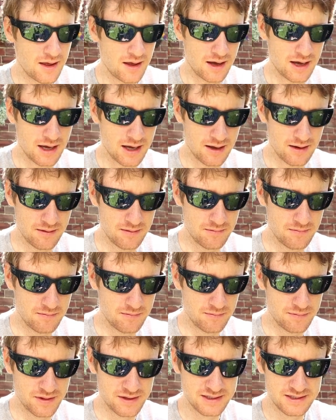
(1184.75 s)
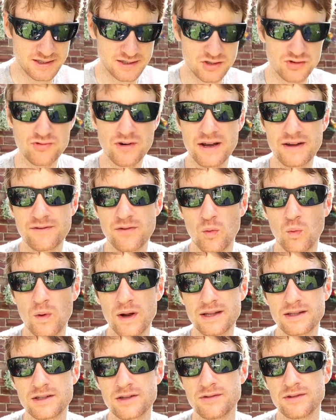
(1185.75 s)
But this is great for
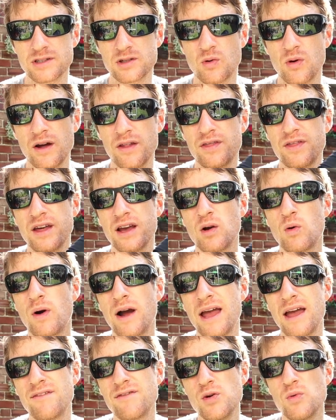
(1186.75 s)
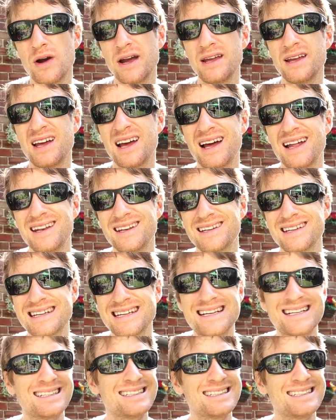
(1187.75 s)
winter, it's quite thick, quite heavyweight, and